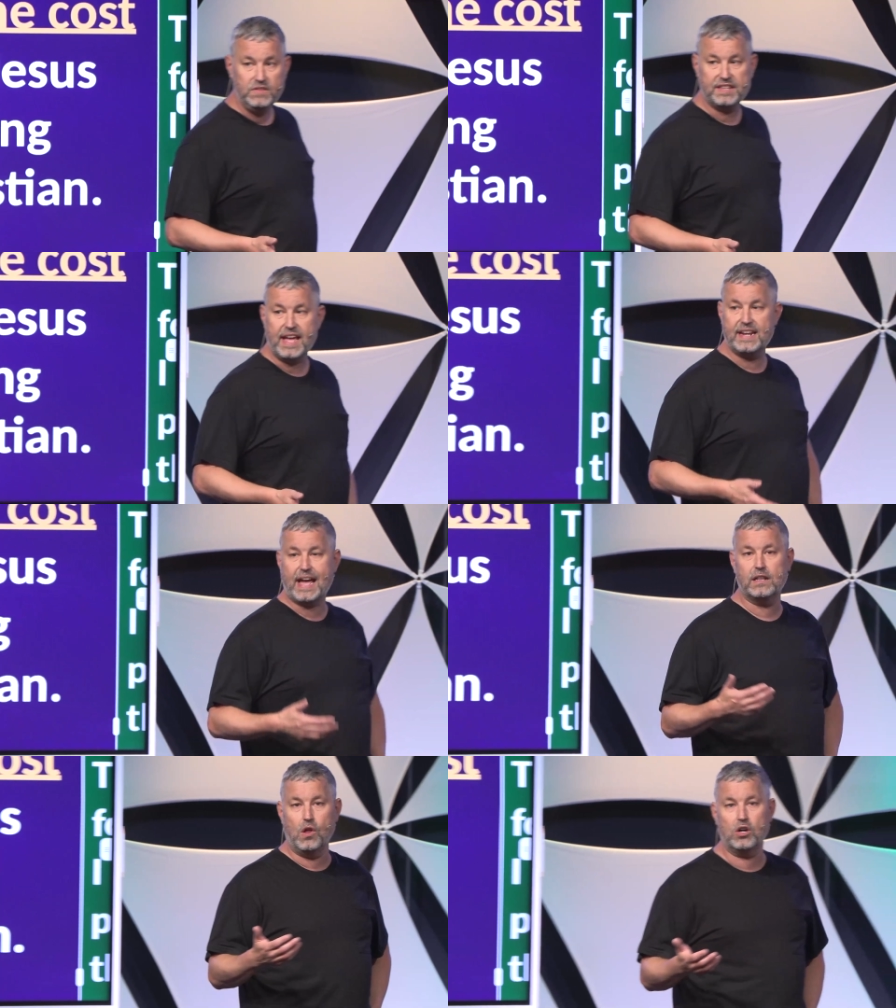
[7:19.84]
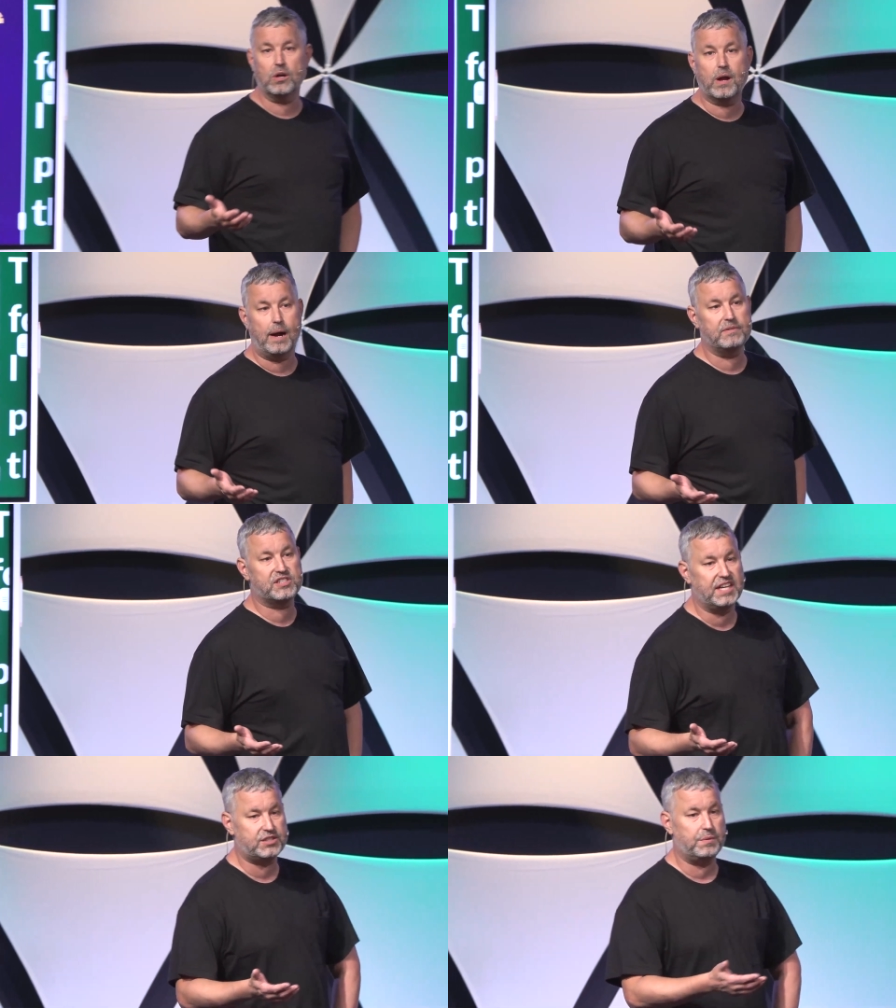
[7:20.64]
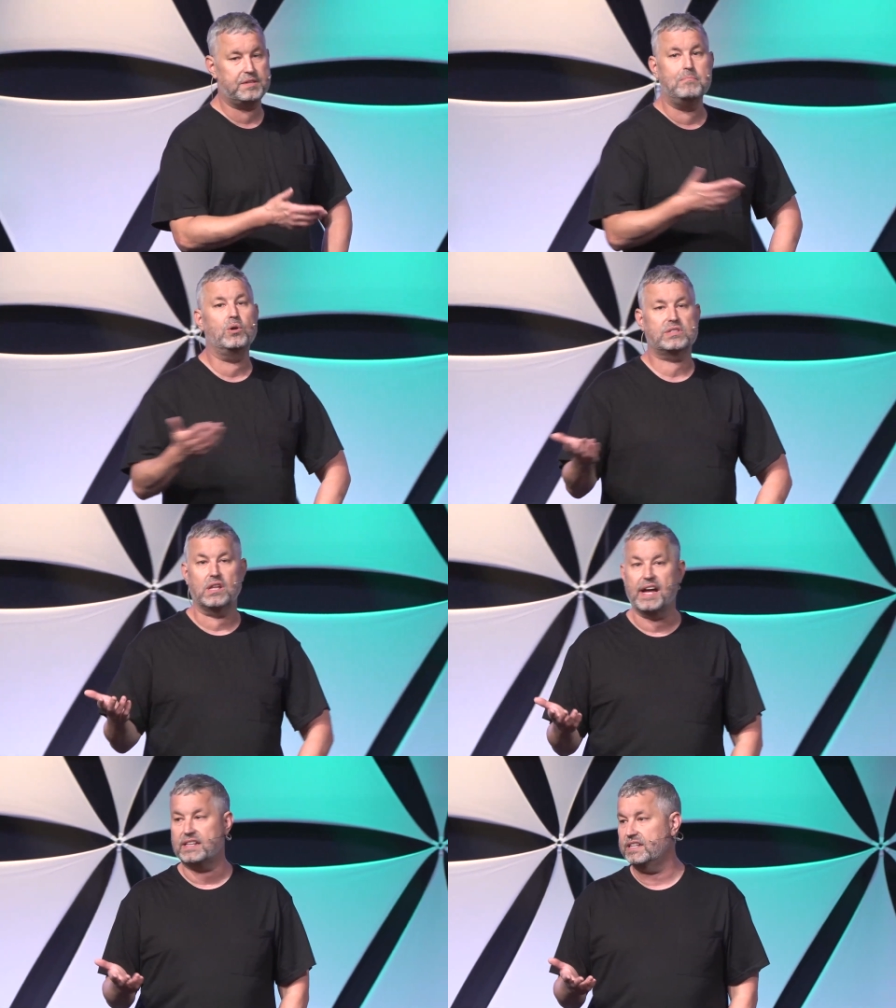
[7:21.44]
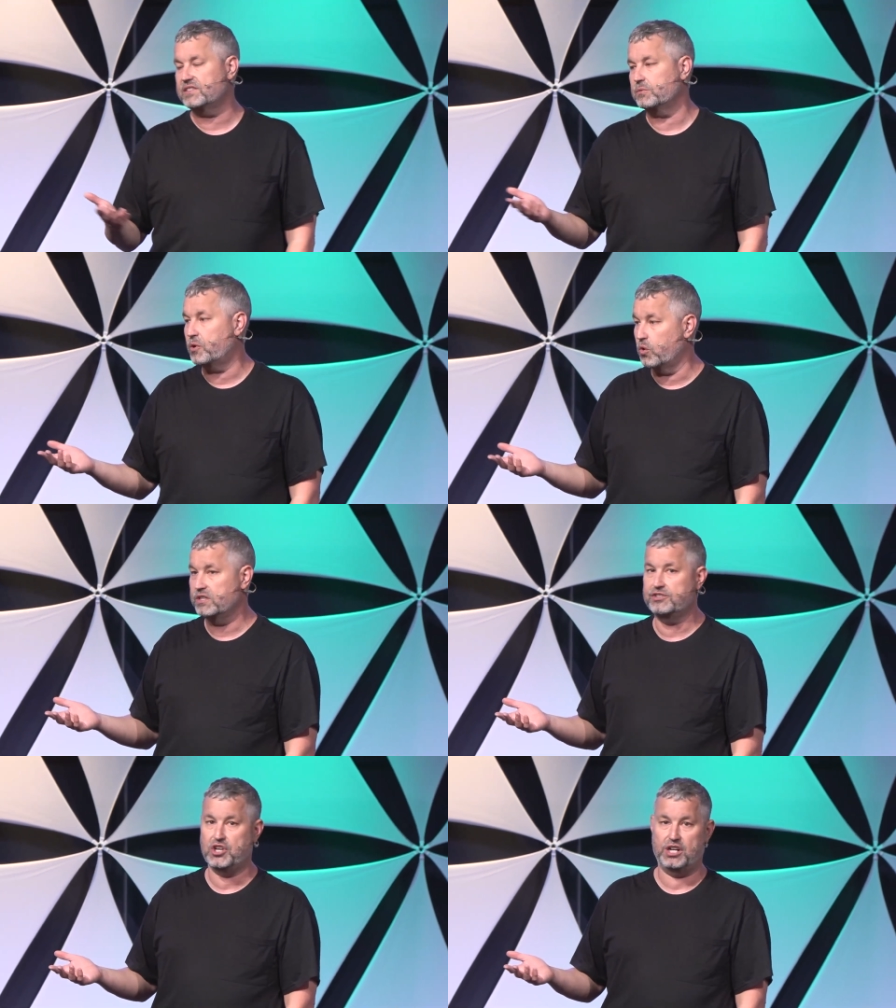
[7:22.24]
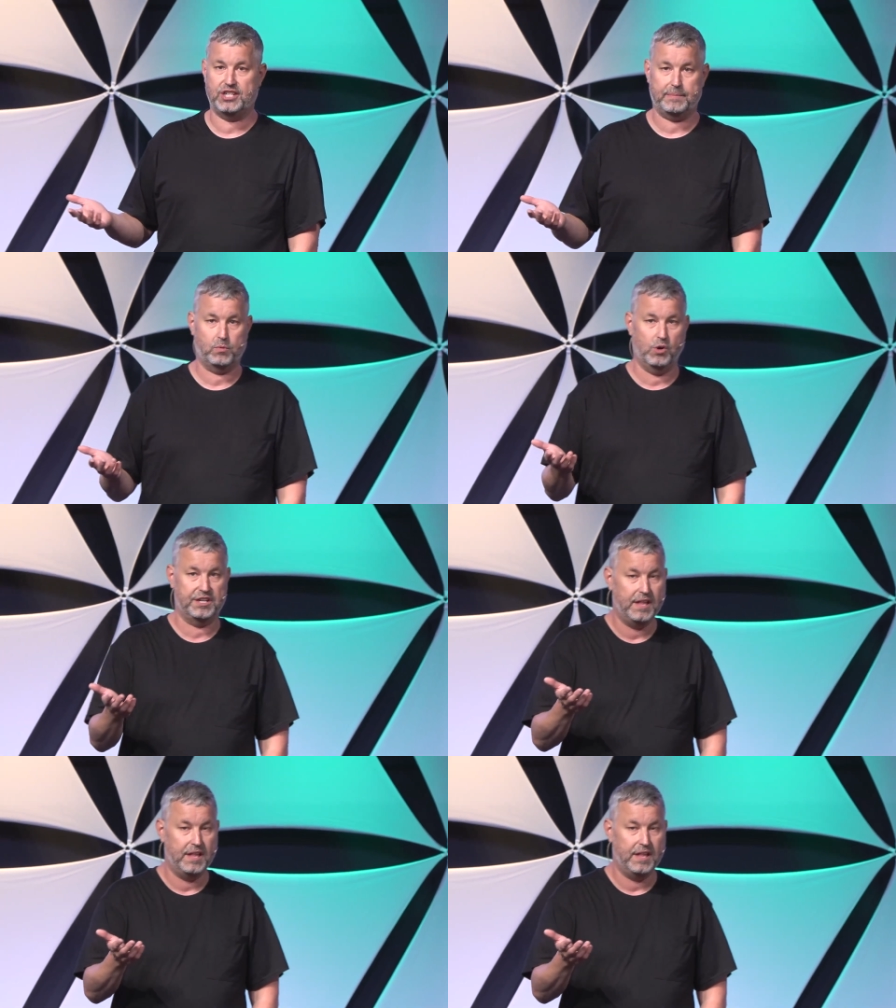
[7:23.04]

and they had had a longer conversation with him, most likely. This is recorded in John chapter 1.